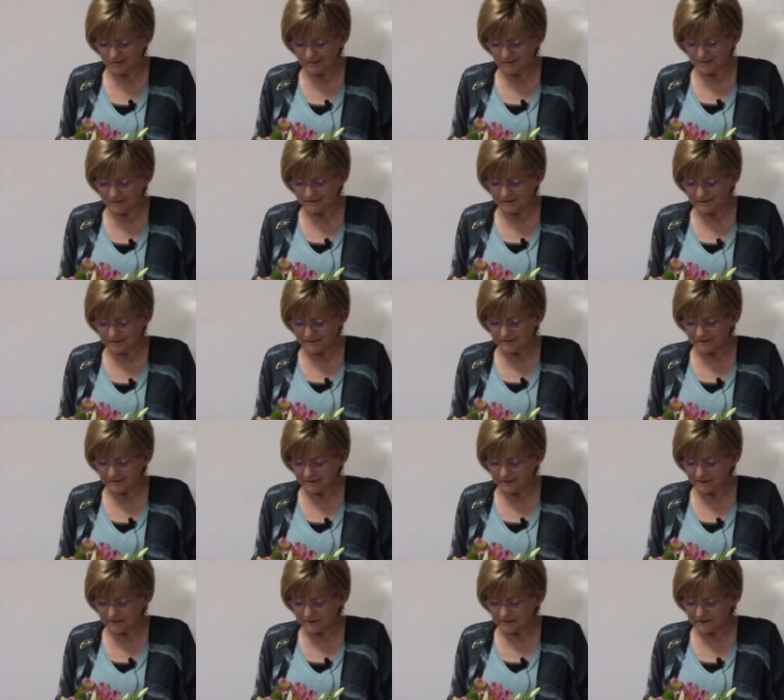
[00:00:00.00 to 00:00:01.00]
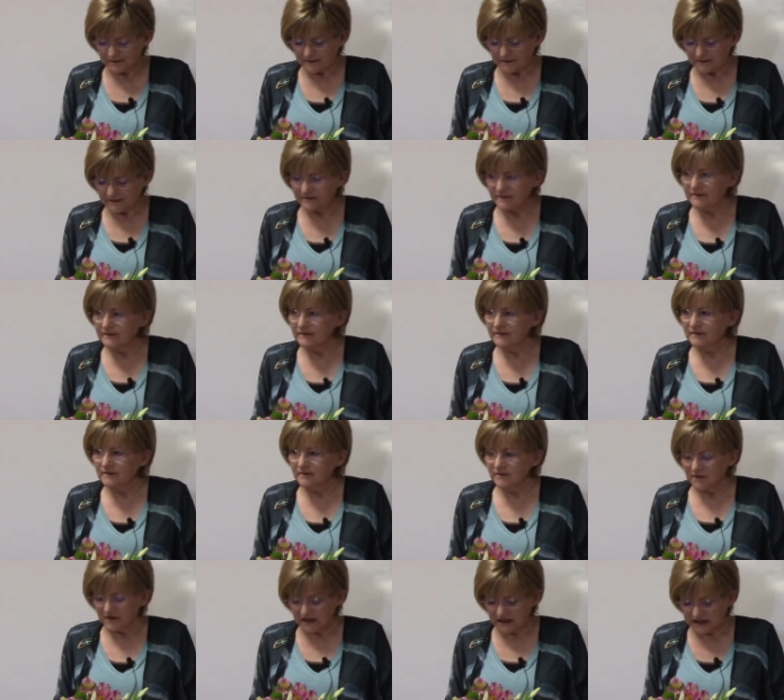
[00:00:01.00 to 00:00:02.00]
Children are taught to respect their parents
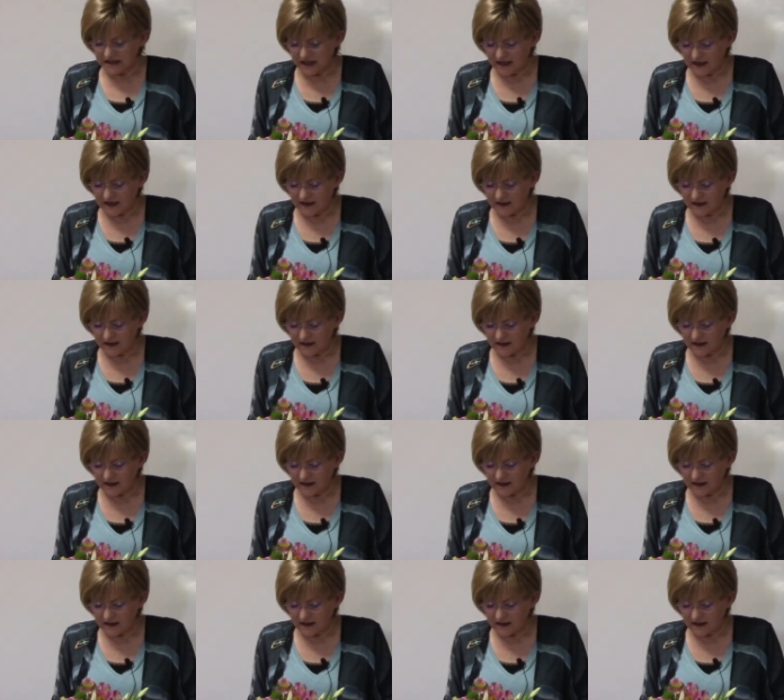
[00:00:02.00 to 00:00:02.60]
from an early age.